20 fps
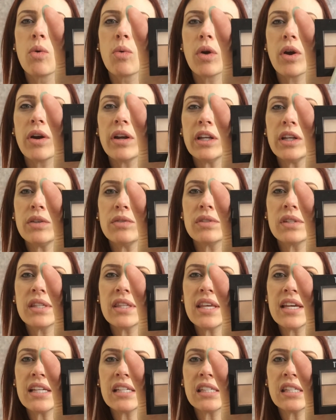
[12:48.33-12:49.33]
We're going to use
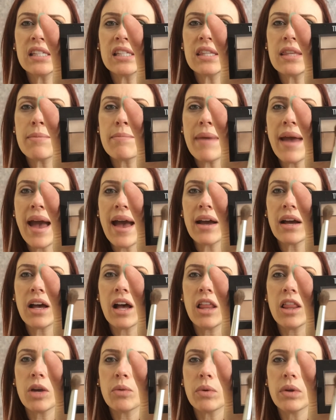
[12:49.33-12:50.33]
this as the matte
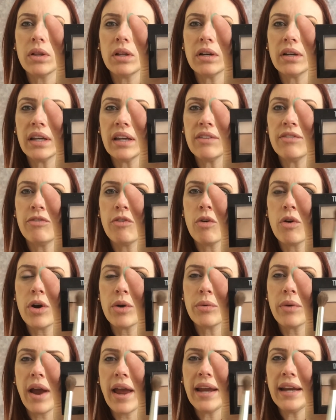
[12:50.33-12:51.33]
color we're looking
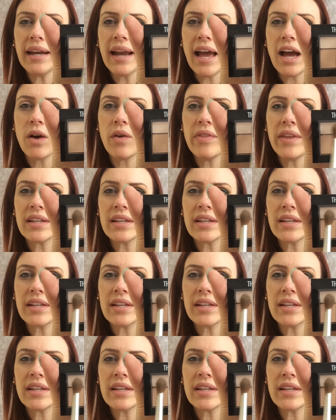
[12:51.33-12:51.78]
for right now,